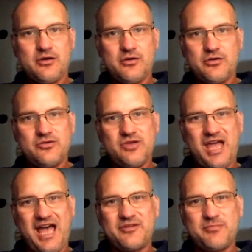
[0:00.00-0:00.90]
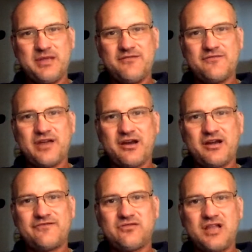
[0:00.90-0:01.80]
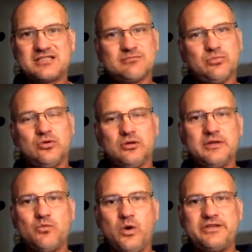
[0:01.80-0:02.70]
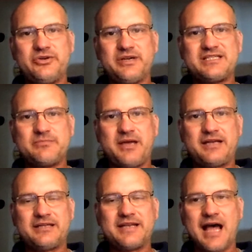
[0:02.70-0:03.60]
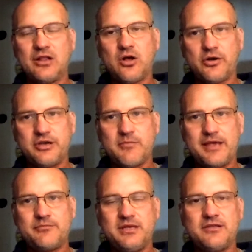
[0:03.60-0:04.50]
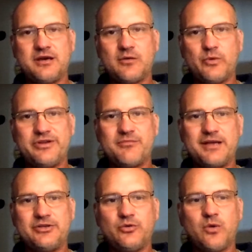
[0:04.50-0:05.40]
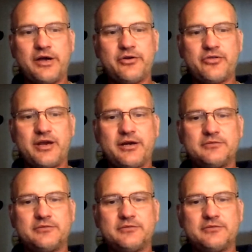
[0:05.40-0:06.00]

you had to be very flexible in what to expect and how long you might be there and what you might do while you're there.